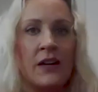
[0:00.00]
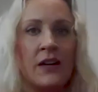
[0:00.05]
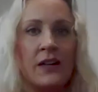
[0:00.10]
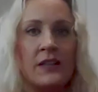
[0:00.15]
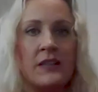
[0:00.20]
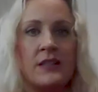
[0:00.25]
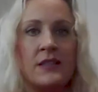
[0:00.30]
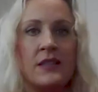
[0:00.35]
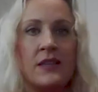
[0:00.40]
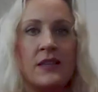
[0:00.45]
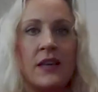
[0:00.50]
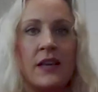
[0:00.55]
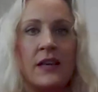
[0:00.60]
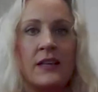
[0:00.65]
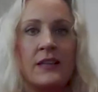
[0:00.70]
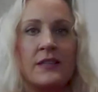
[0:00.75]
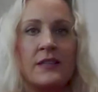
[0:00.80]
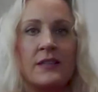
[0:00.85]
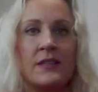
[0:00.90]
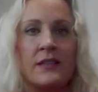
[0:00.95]
us
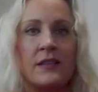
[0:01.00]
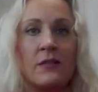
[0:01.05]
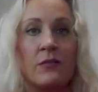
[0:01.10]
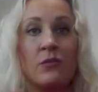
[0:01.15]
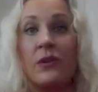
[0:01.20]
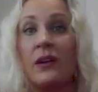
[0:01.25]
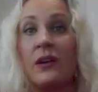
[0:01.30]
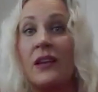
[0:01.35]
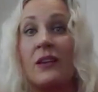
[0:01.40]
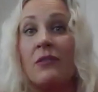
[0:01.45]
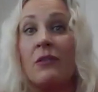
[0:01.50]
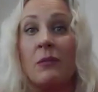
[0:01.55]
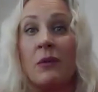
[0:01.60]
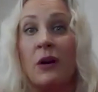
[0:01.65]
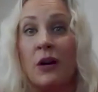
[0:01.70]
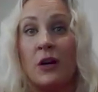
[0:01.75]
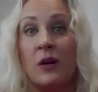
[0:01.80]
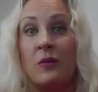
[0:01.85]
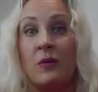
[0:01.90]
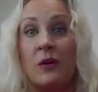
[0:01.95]
is really
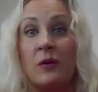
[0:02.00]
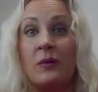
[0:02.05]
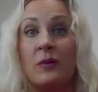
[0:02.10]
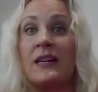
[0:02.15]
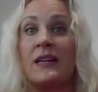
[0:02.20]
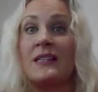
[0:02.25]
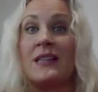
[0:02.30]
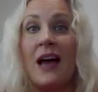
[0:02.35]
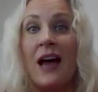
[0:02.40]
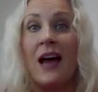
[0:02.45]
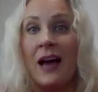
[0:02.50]
remarkable because